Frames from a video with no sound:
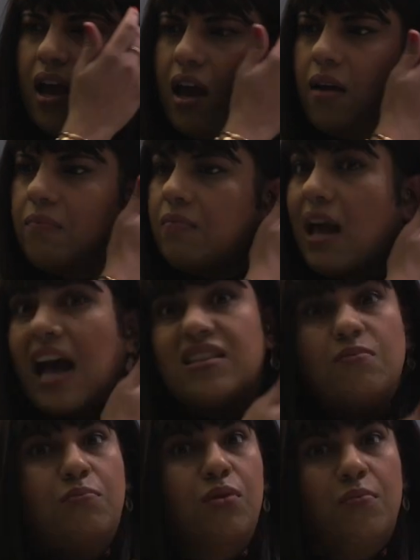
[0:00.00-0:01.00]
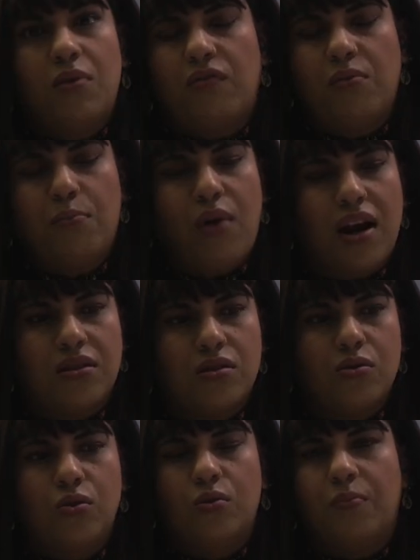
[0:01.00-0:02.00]
Hasn't put me off the brand
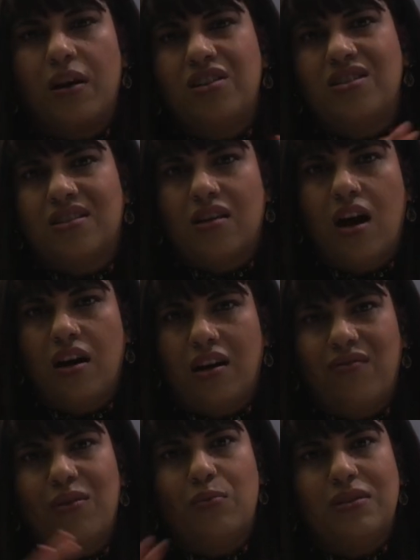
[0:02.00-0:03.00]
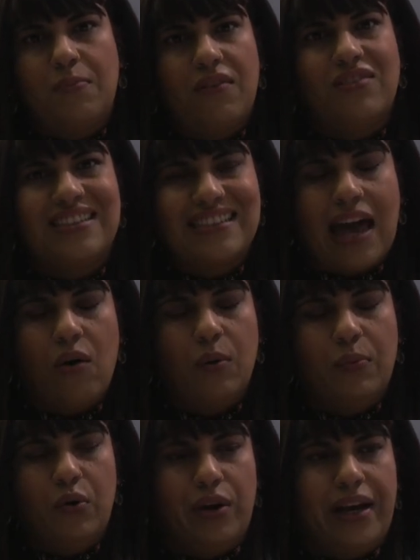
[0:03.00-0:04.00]
at all, but it just kind of, it was a bit of a sour
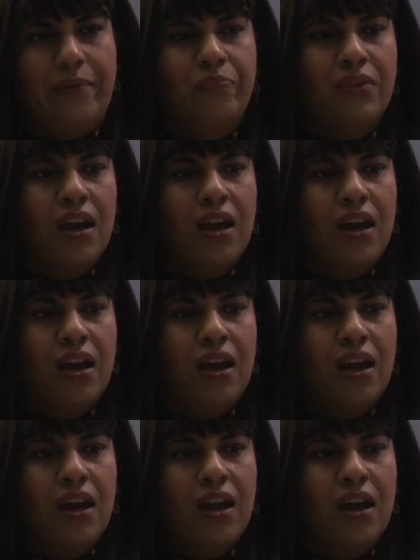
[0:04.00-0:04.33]
point.